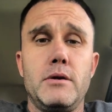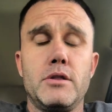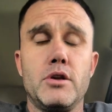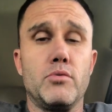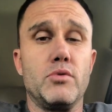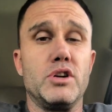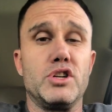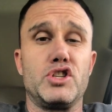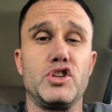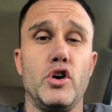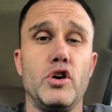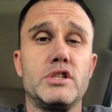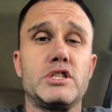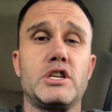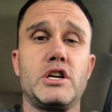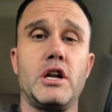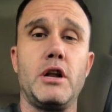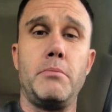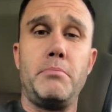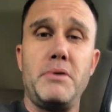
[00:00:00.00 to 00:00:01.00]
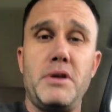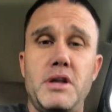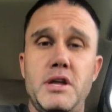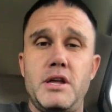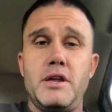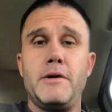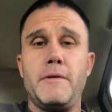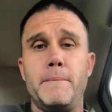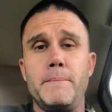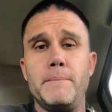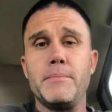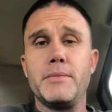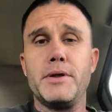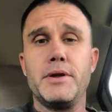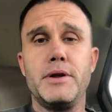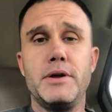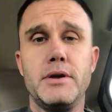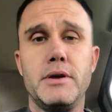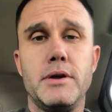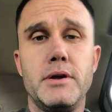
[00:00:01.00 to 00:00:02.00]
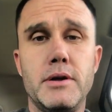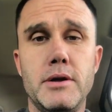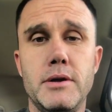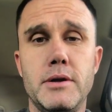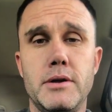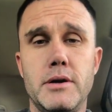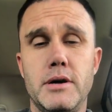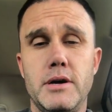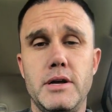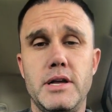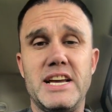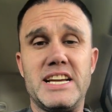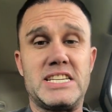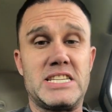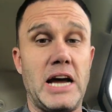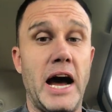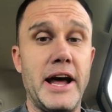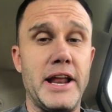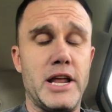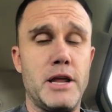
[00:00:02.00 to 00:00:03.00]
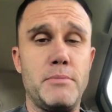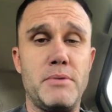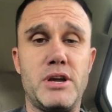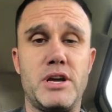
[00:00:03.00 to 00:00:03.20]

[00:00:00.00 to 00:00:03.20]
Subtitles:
The result's going to be exciting